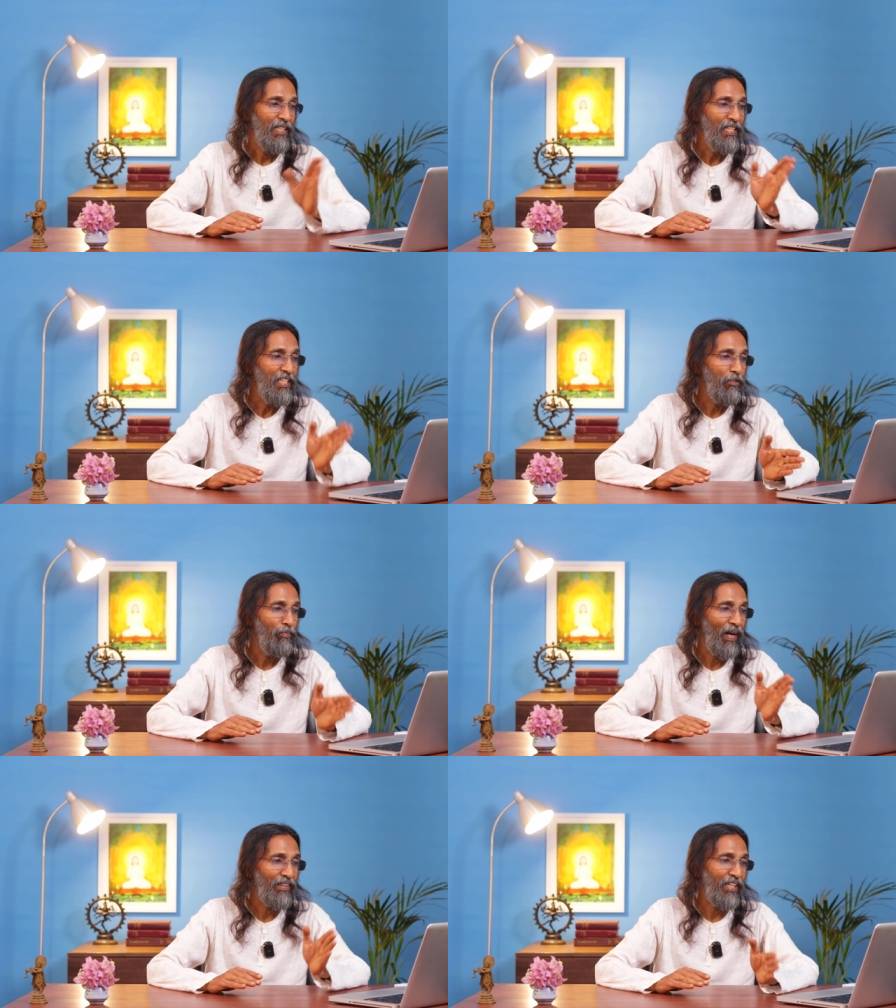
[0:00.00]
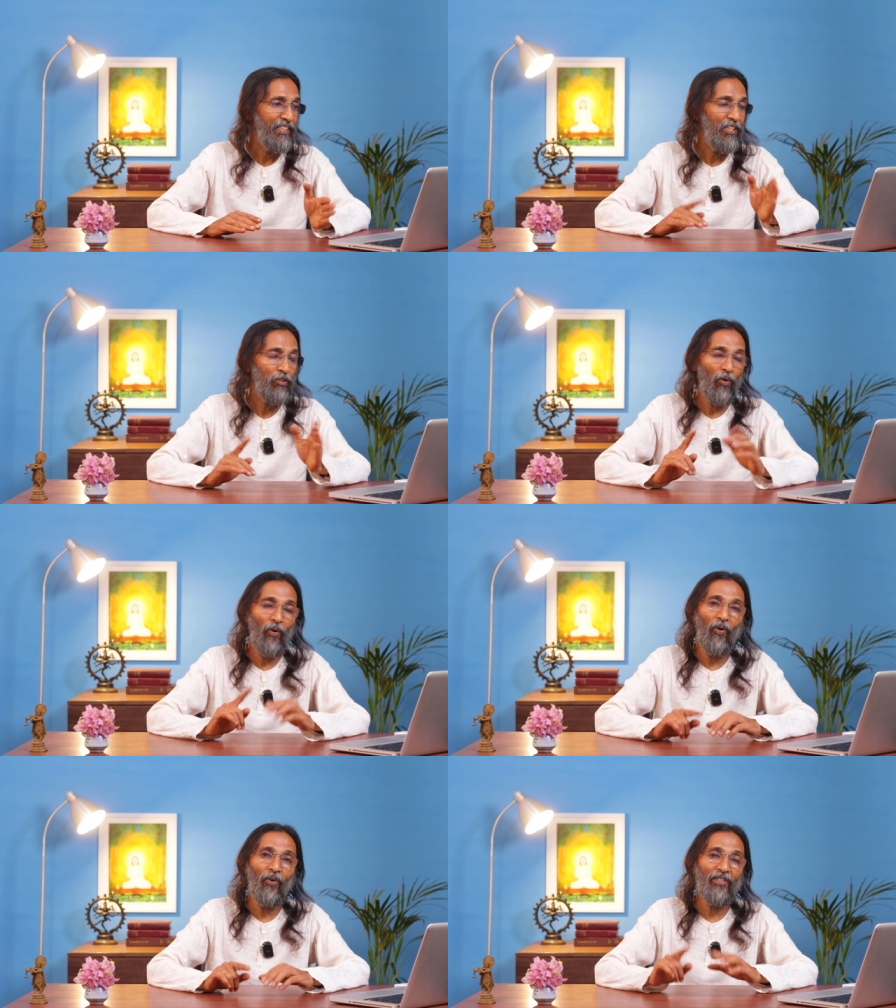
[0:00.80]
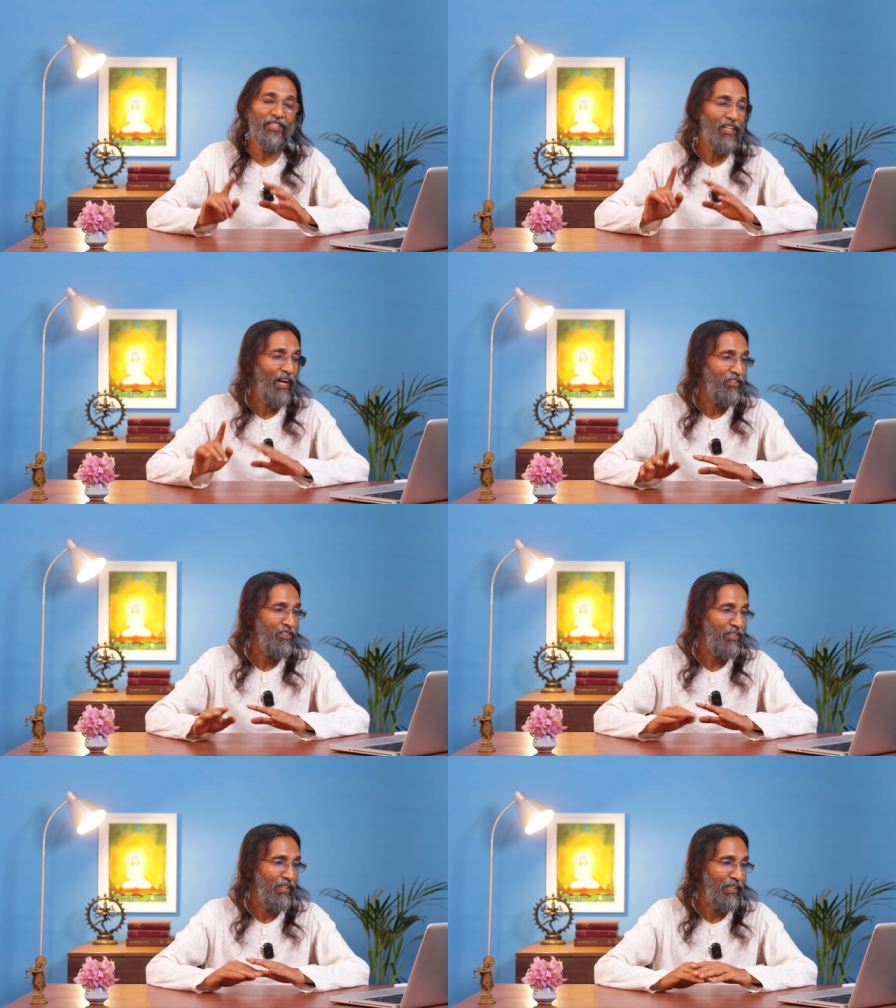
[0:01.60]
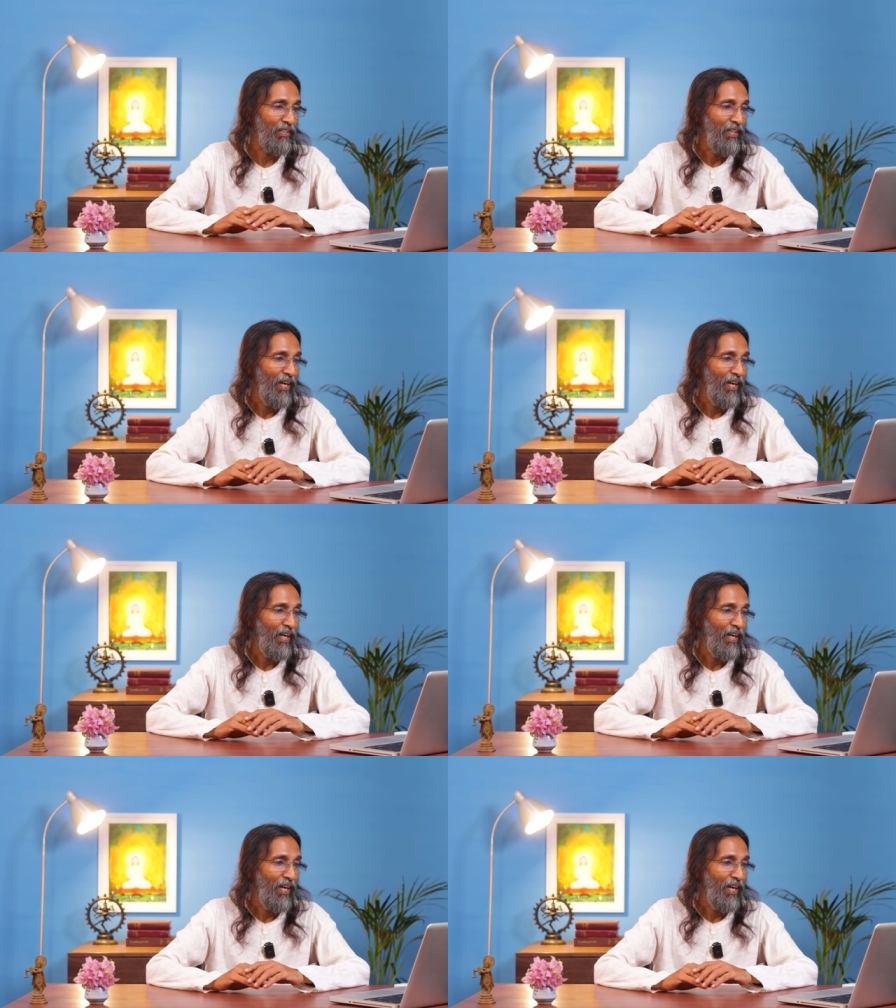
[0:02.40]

Each path has its own shastra,